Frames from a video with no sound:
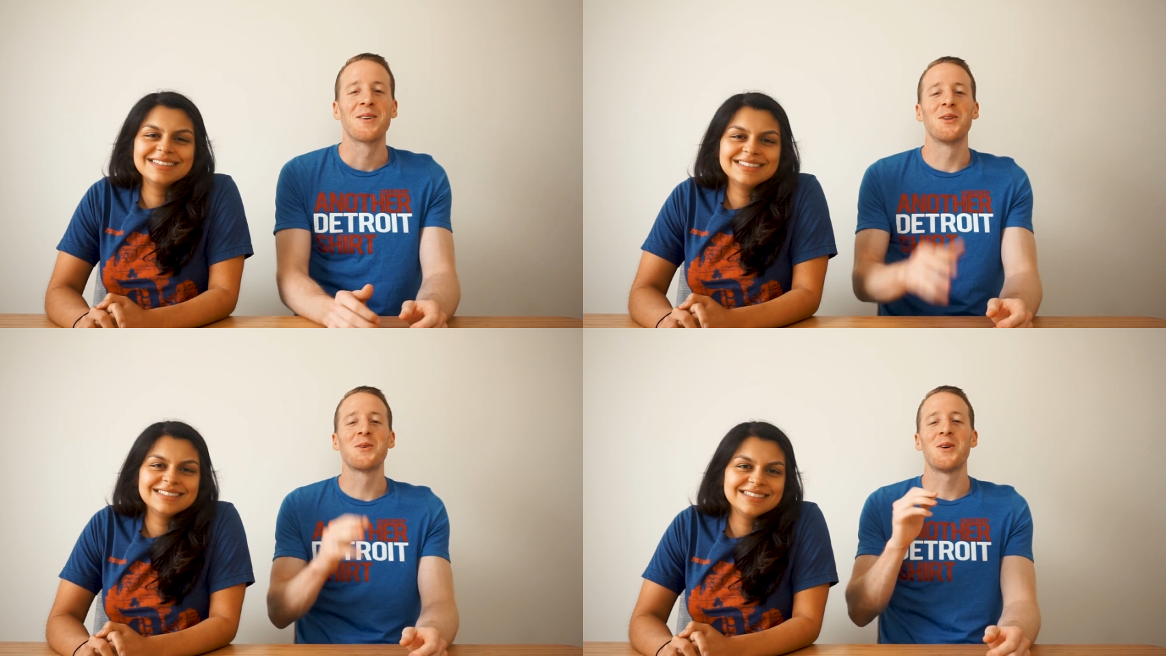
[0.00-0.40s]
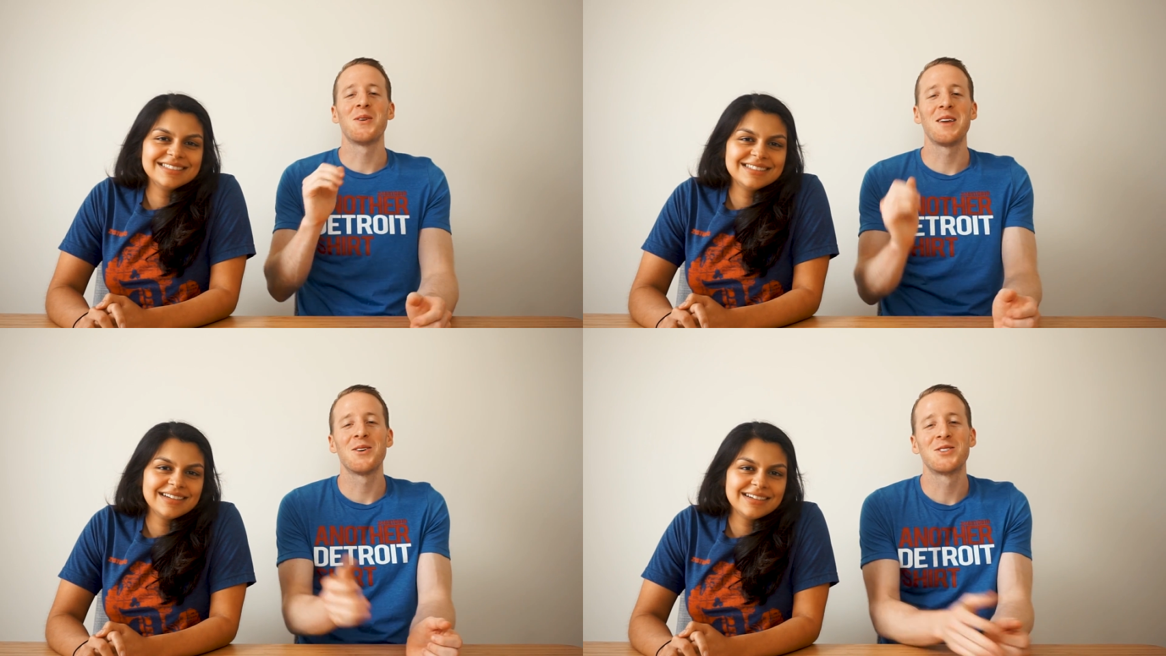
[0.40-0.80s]

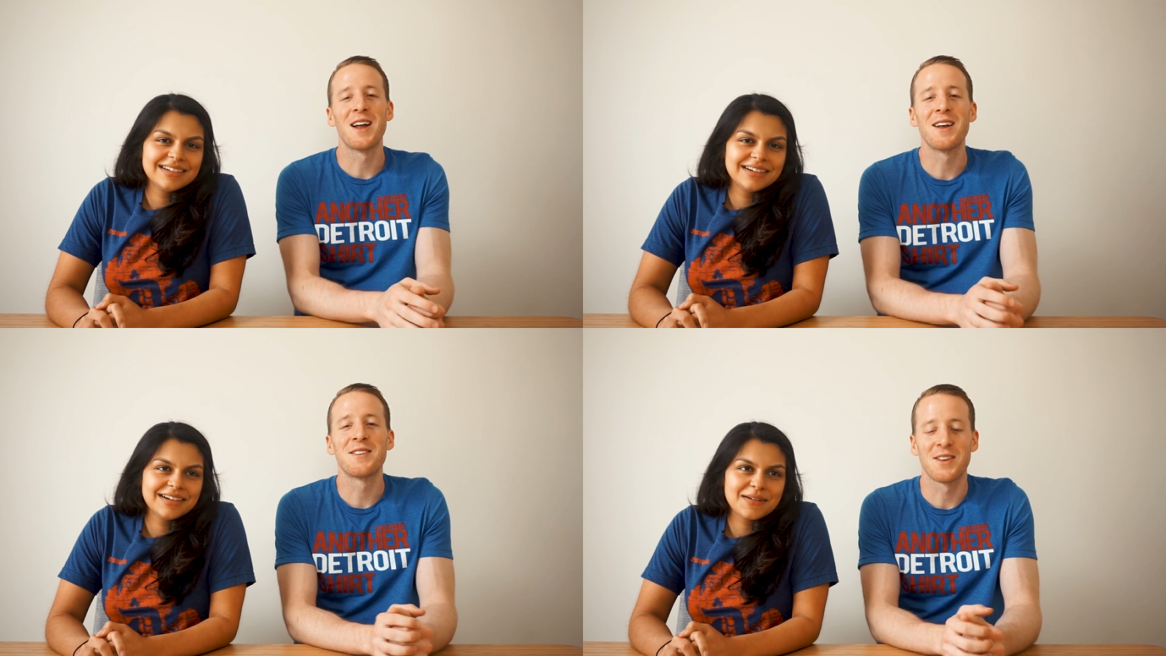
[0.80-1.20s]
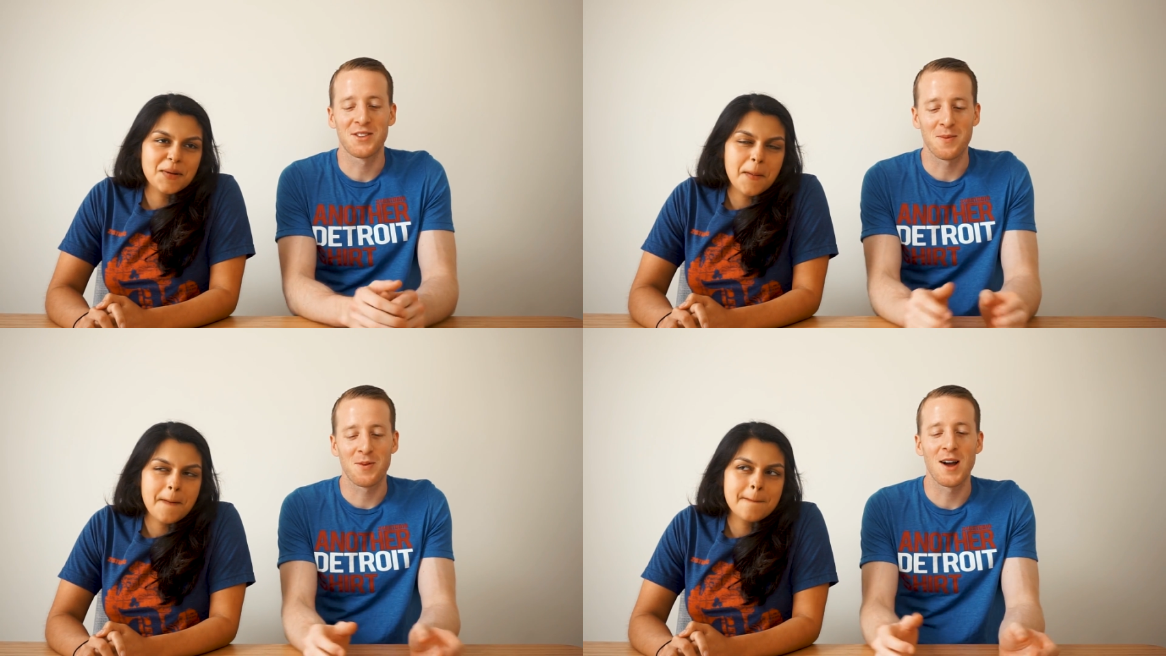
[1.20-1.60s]
Speaker 1: Gluconeogenesis,
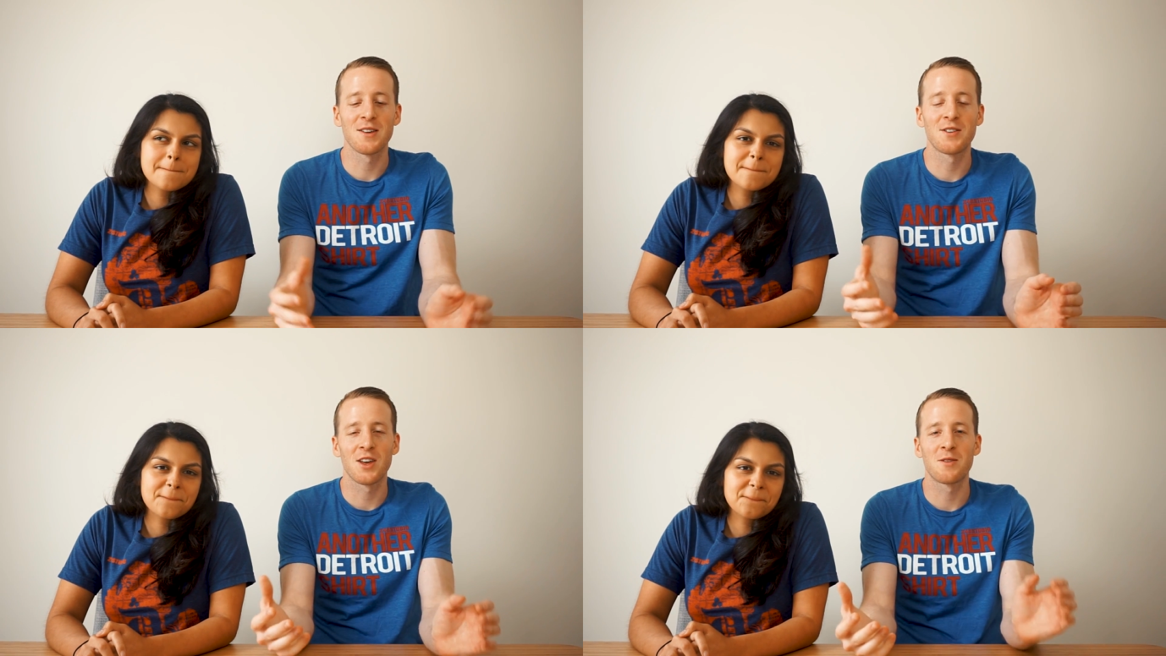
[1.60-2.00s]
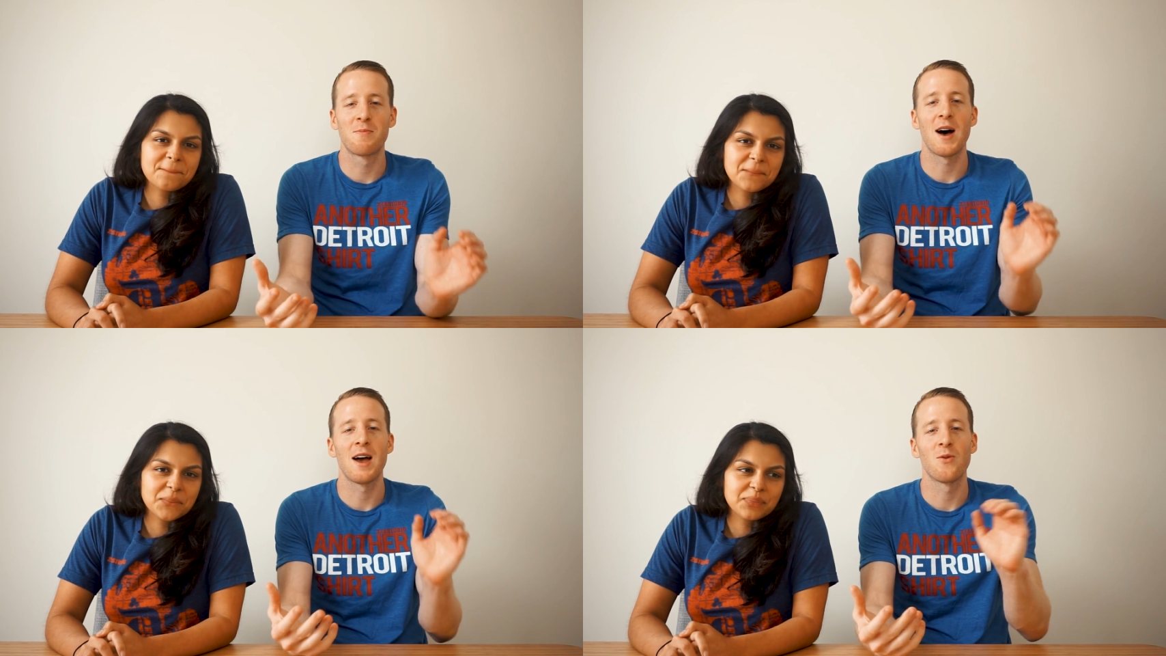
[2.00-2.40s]
the process
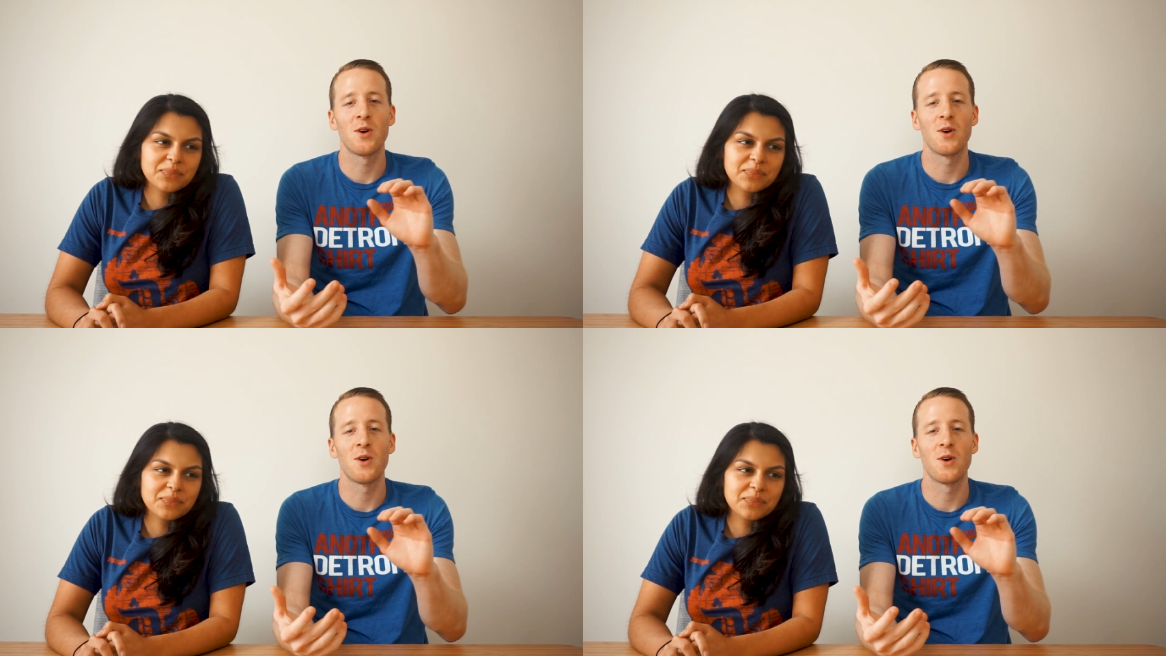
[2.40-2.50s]
by